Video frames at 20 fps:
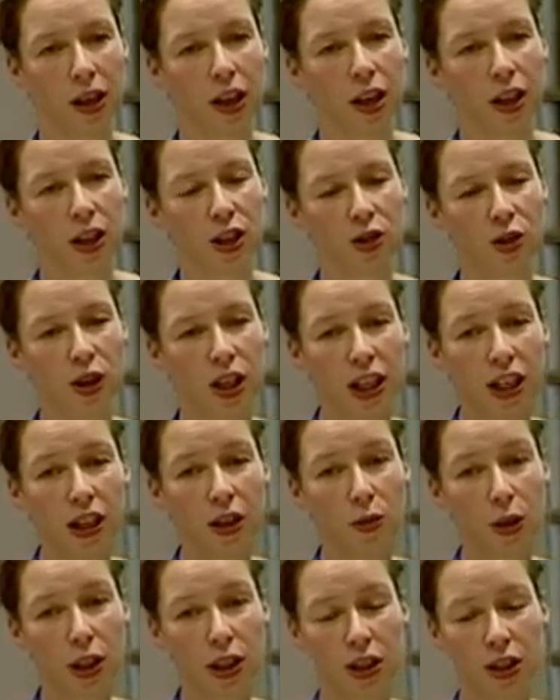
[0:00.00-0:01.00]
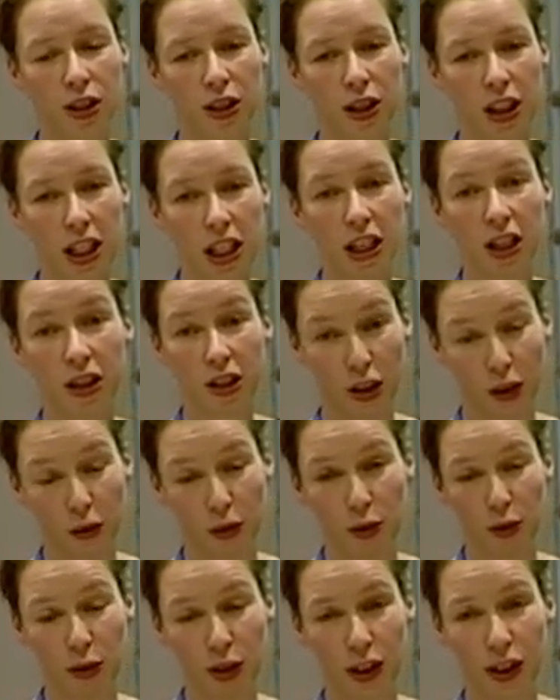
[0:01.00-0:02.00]
So here we see an
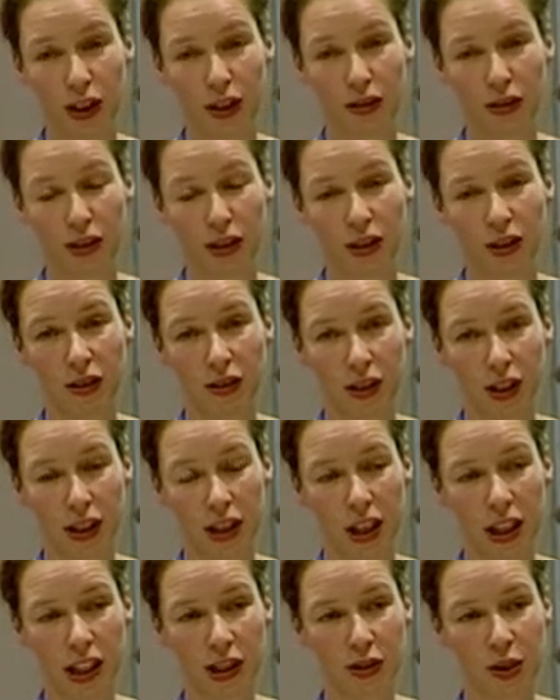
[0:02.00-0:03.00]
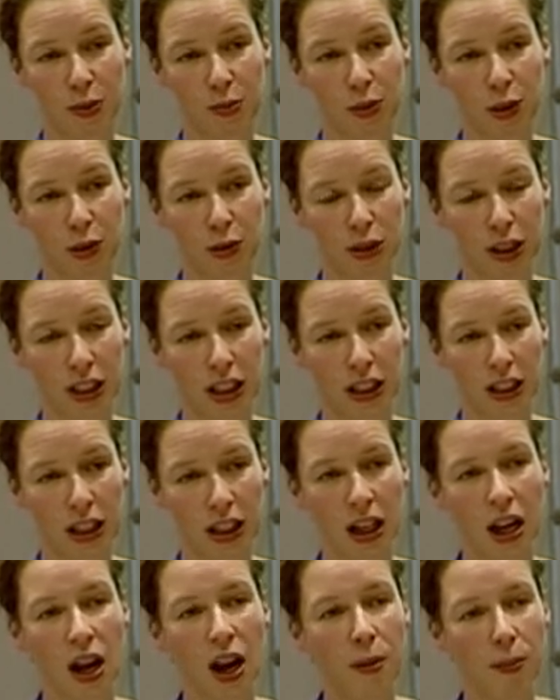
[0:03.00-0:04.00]
influence on sensory processing,
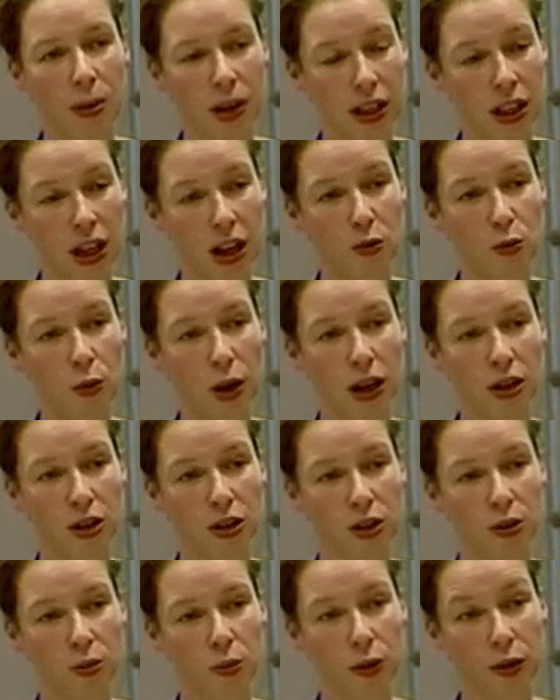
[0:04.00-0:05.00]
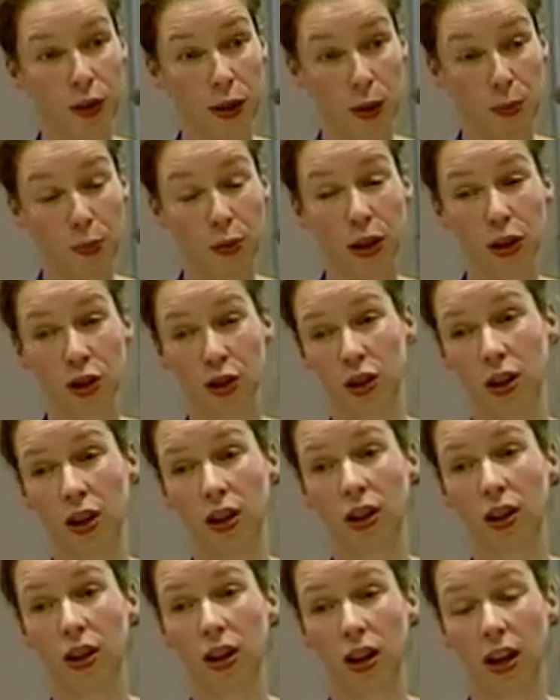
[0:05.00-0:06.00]
but that went with
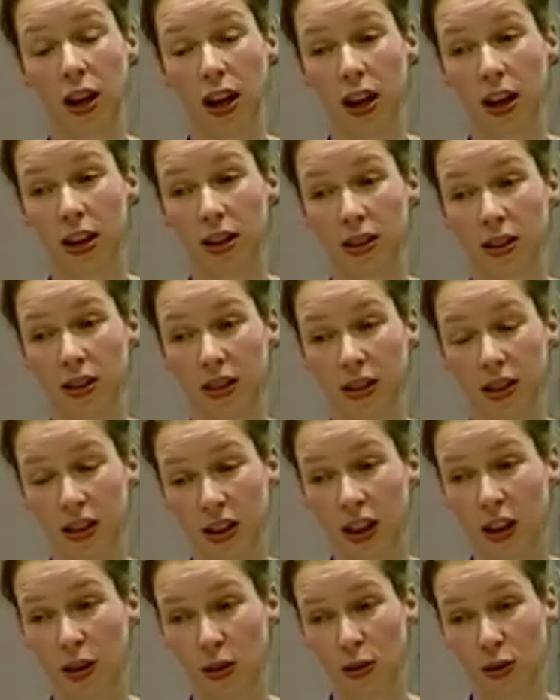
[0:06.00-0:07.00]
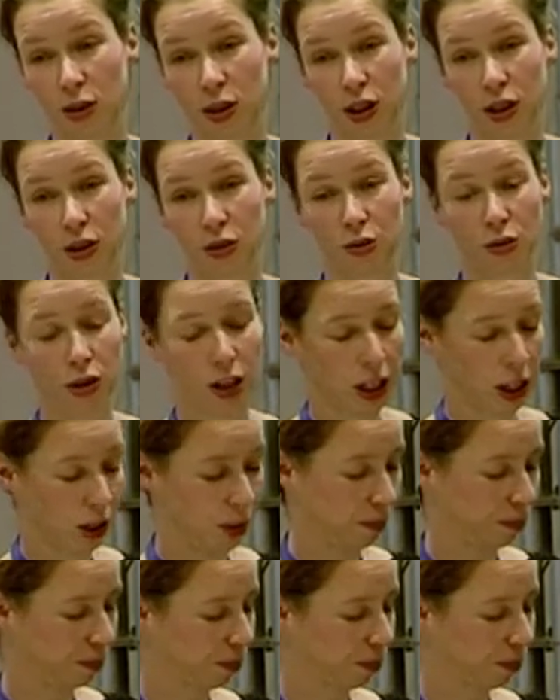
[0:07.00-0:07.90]
depression as a psychological trait.